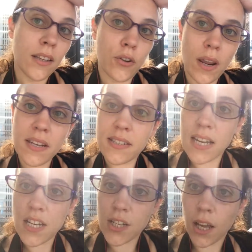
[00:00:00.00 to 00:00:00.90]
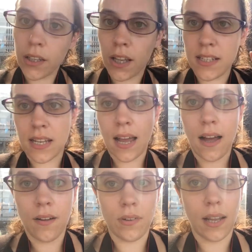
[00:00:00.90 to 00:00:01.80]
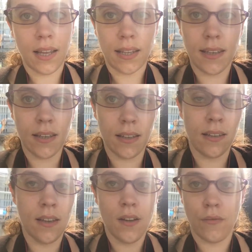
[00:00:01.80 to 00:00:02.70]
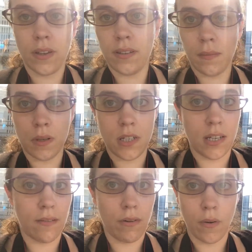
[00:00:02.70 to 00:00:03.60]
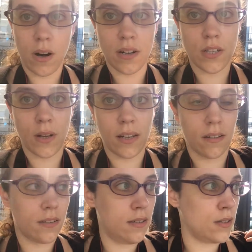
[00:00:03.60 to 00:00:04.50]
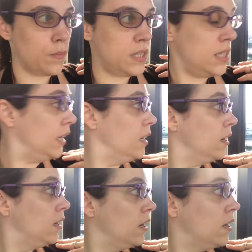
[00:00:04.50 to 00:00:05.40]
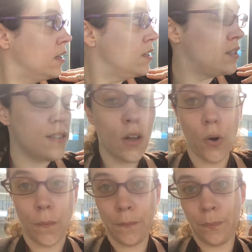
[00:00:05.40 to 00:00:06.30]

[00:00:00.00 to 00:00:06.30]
train station, and they have like vending machine everywhere, so I got some tea. So